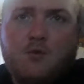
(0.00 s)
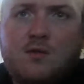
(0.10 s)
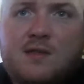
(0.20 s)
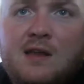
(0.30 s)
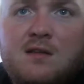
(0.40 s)

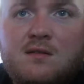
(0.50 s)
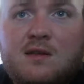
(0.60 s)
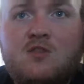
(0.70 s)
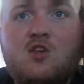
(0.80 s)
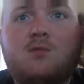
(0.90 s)
Route 10,
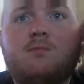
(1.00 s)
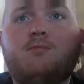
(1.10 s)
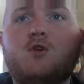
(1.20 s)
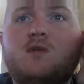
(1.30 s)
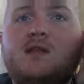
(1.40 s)
congestion
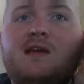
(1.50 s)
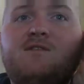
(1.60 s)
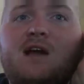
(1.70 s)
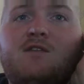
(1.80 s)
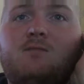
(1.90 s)
approach with
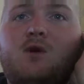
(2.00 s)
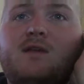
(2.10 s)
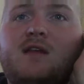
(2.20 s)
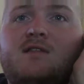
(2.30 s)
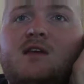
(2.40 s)
95 in
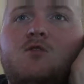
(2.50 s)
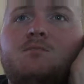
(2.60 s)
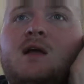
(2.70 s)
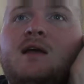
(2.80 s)
Providence here.